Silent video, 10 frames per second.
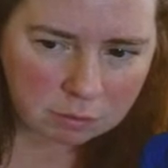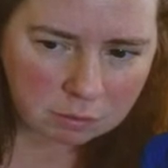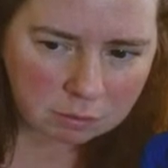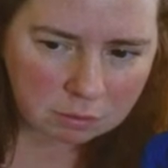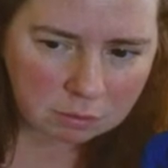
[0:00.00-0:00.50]

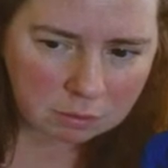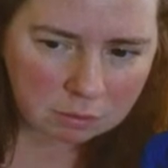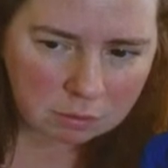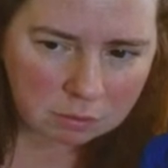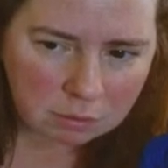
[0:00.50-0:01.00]

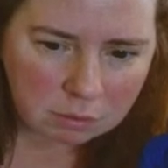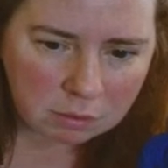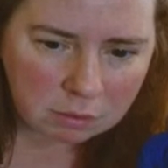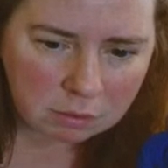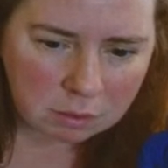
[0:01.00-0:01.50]

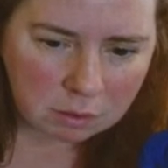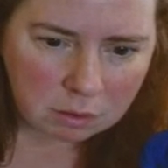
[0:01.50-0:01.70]
Nothing is said.